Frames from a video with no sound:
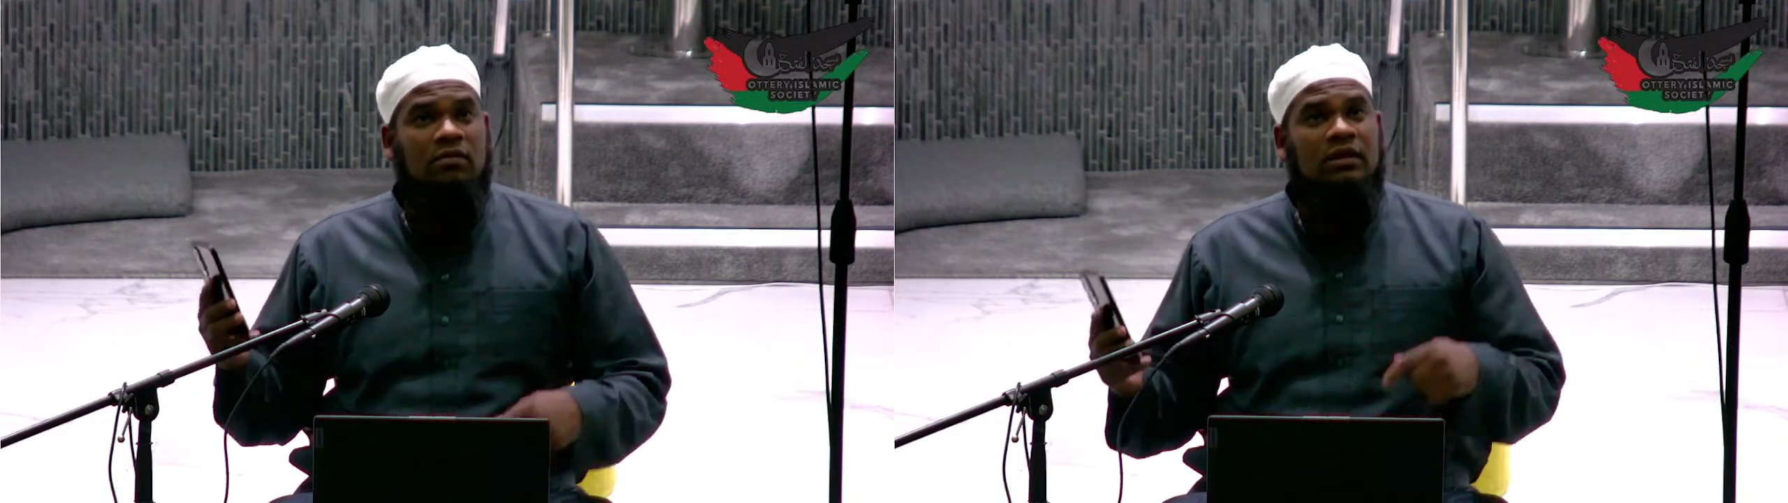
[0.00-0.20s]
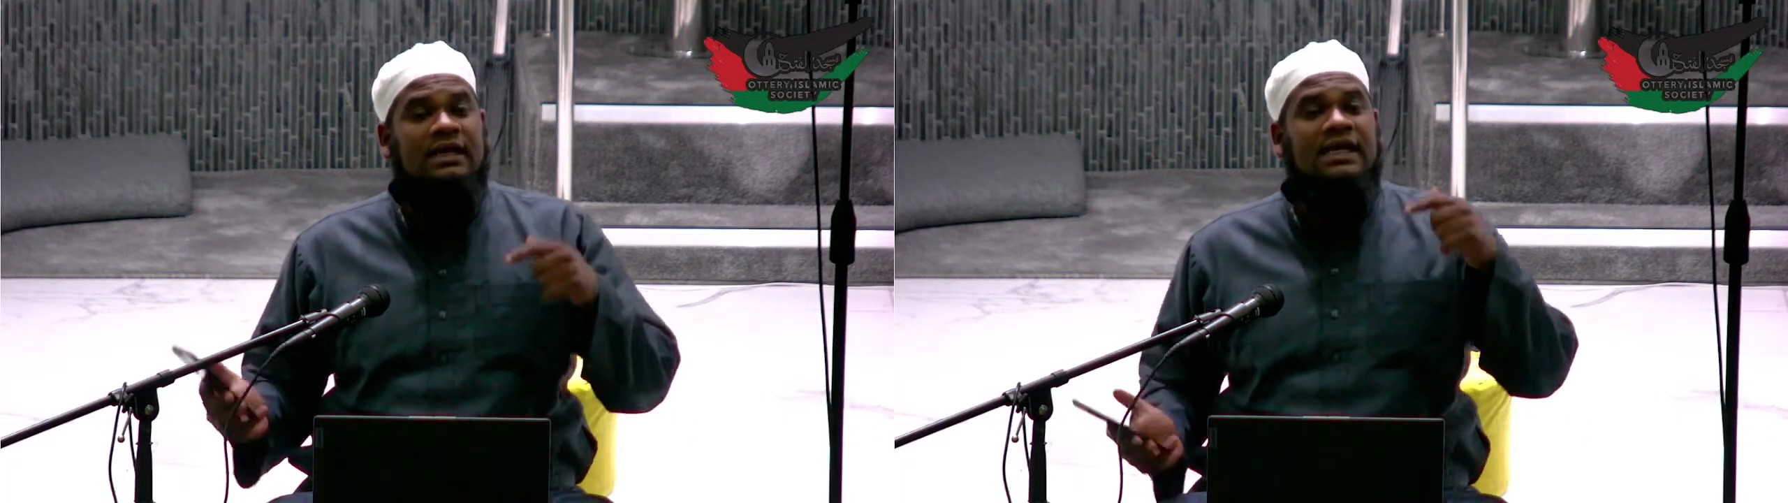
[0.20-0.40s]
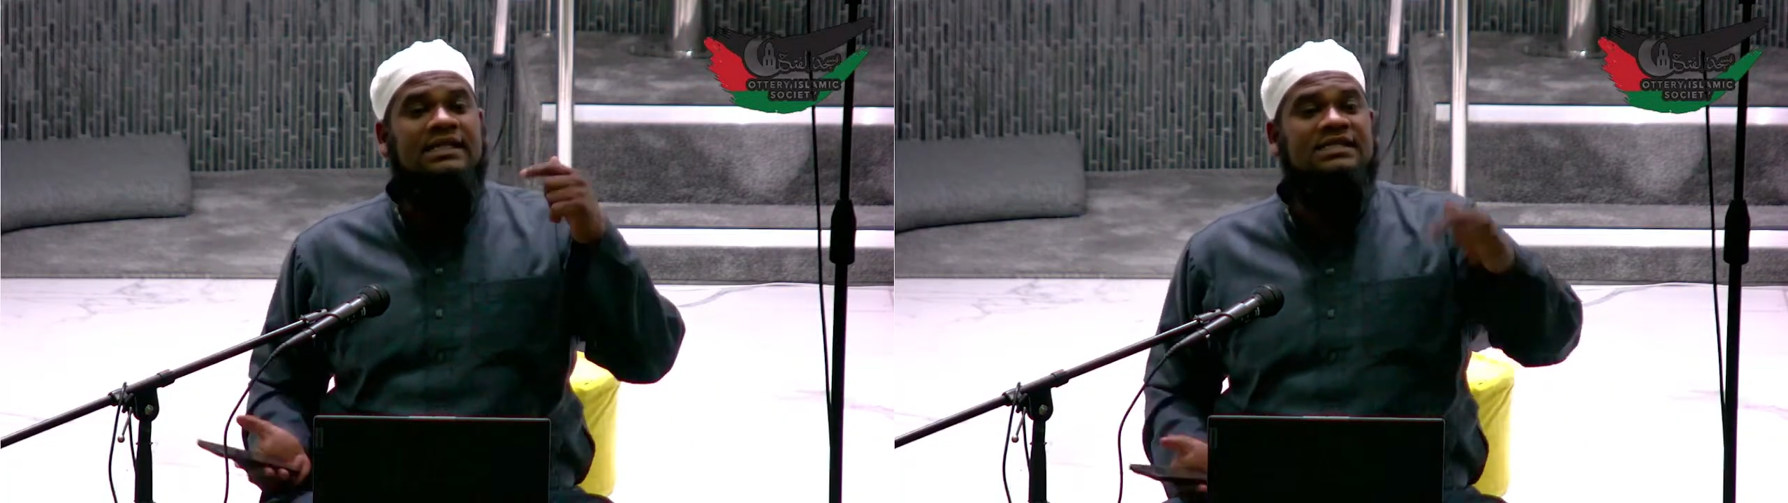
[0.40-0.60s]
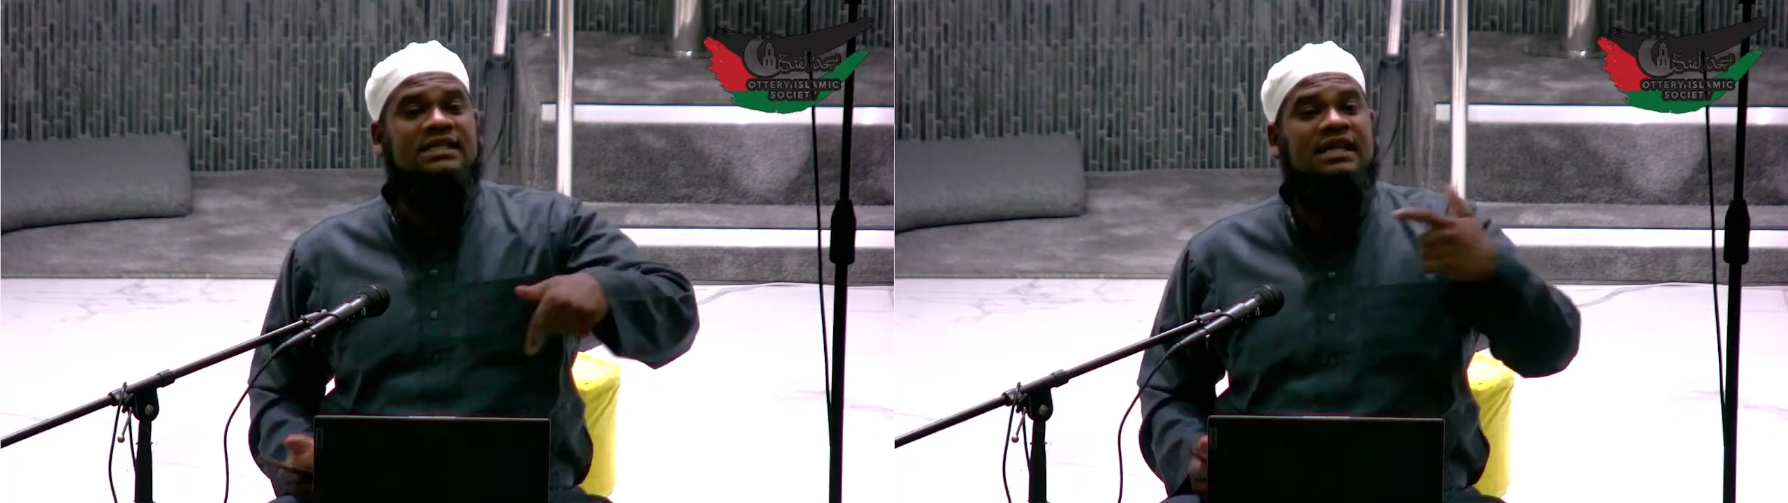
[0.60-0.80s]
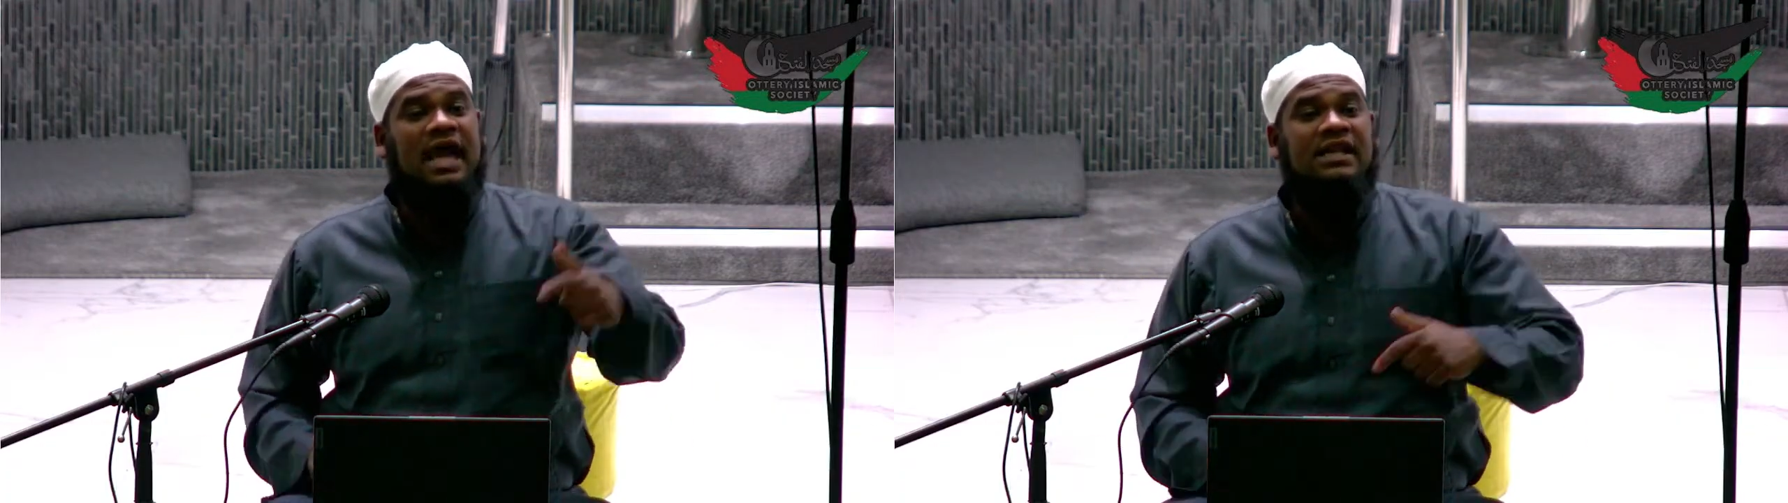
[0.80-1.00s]
No,
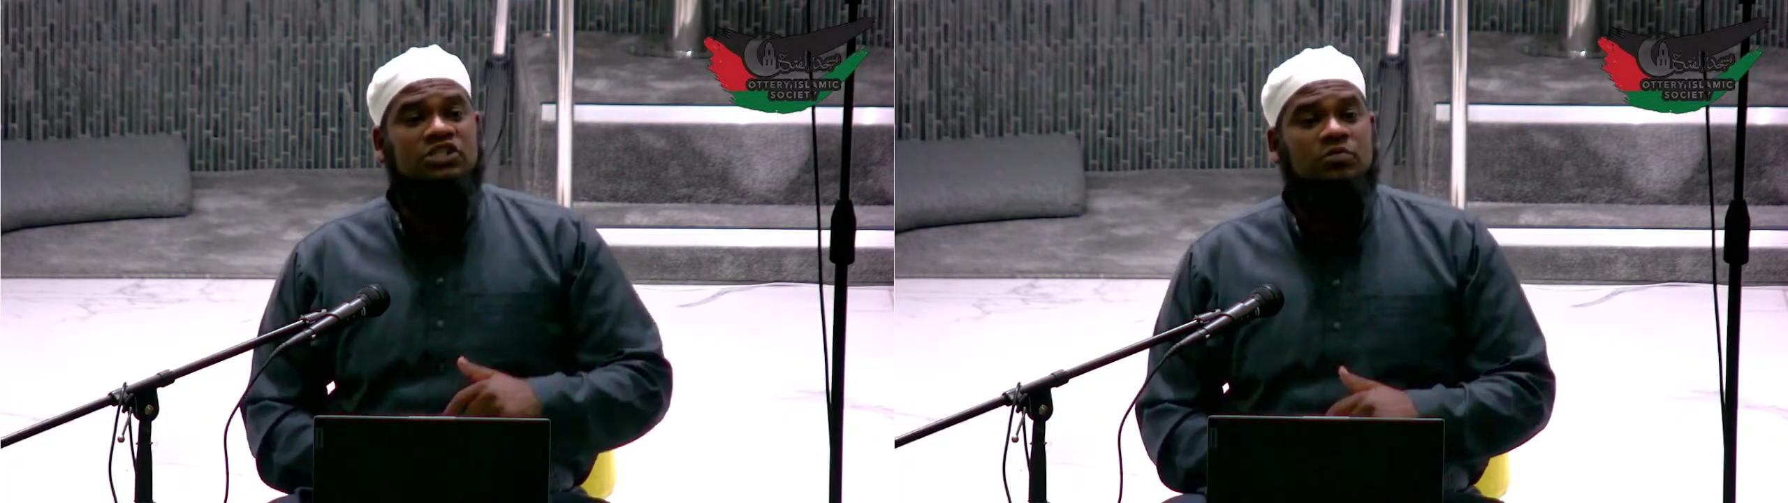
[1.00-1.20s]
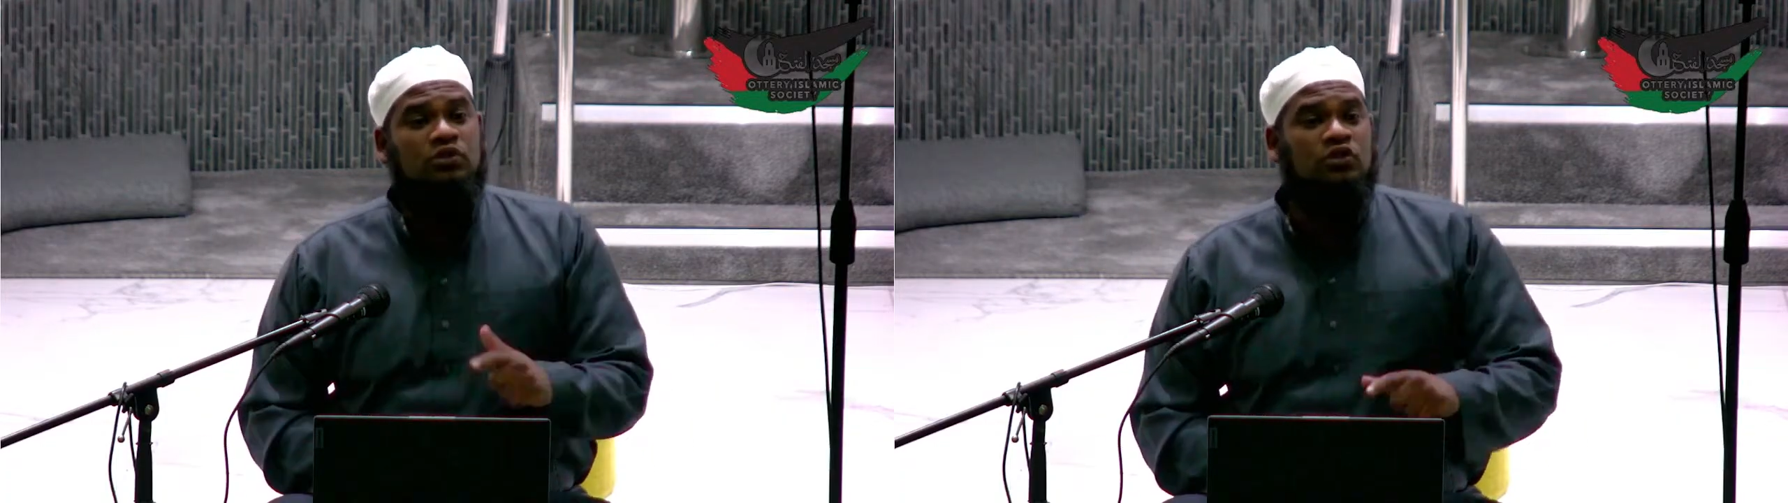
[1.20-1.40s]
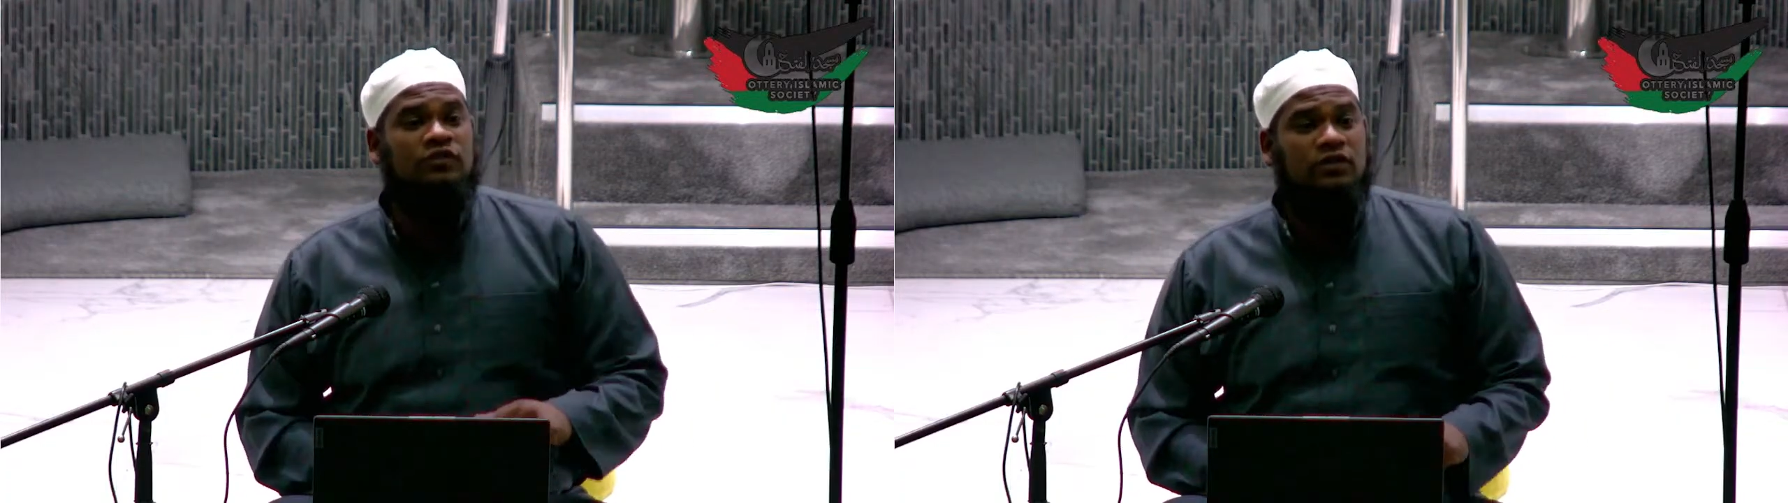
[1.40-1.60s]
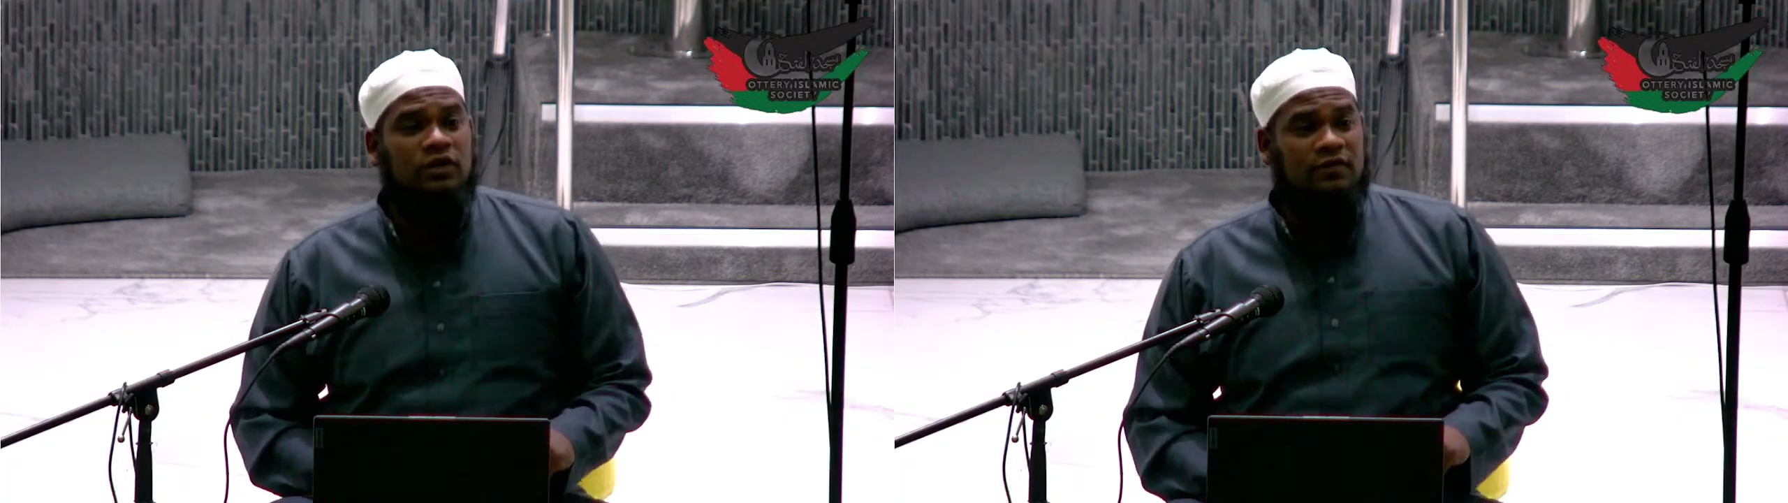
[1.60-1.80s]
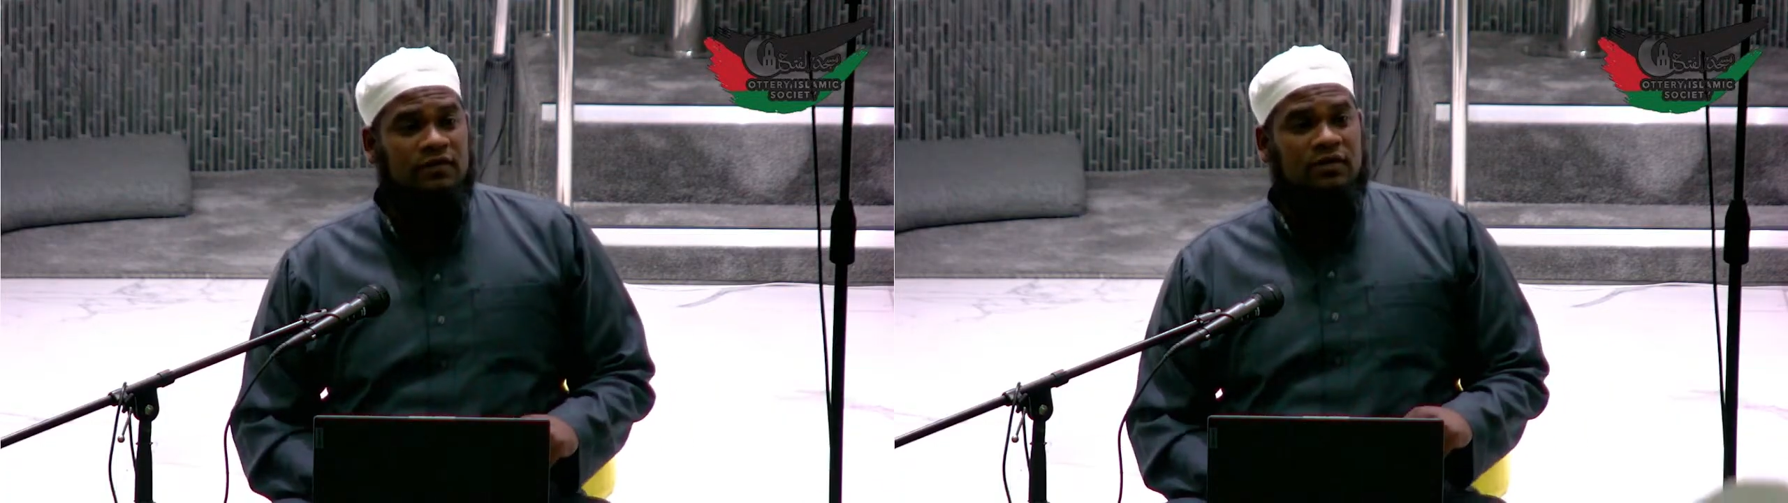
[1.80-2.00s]
it is encouraged to put
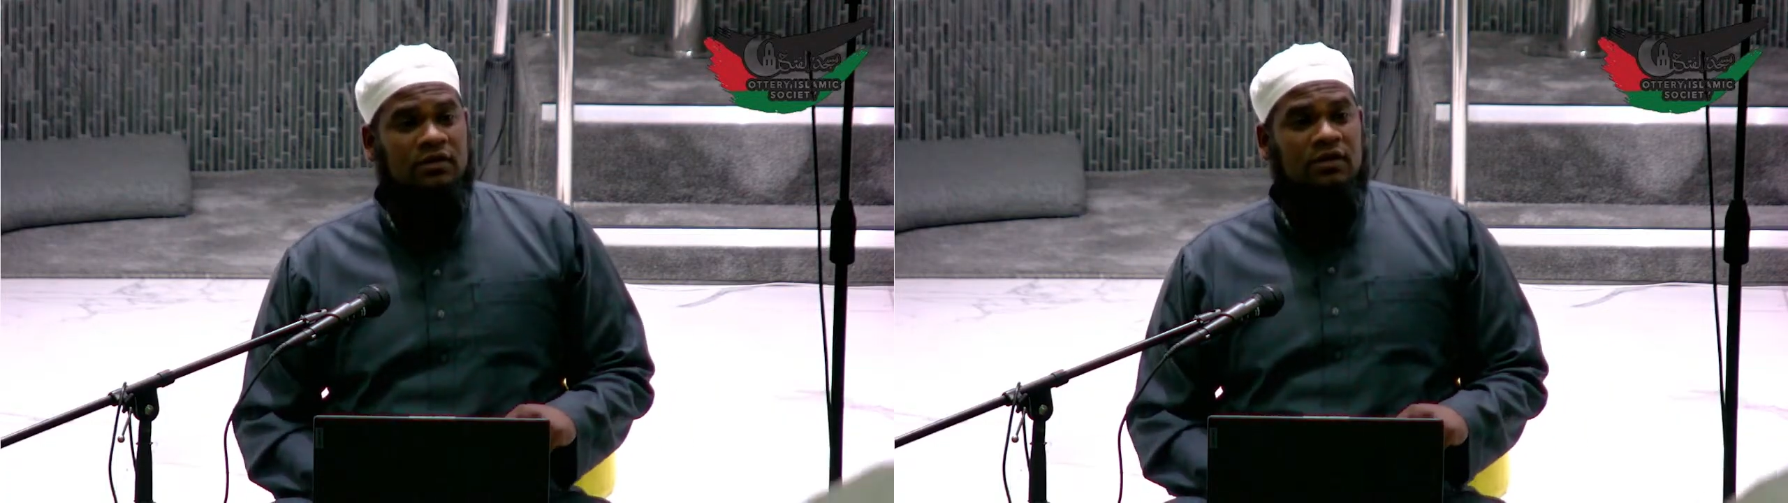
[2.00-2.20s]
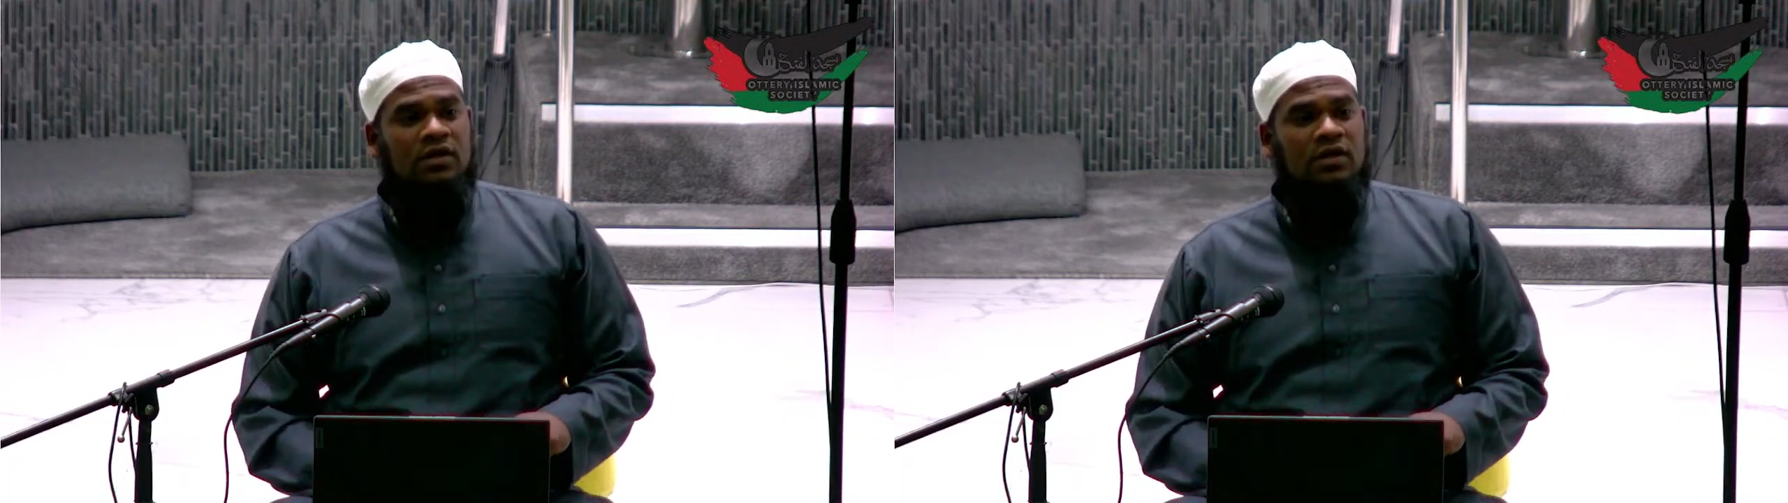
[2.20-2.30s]
your phone off.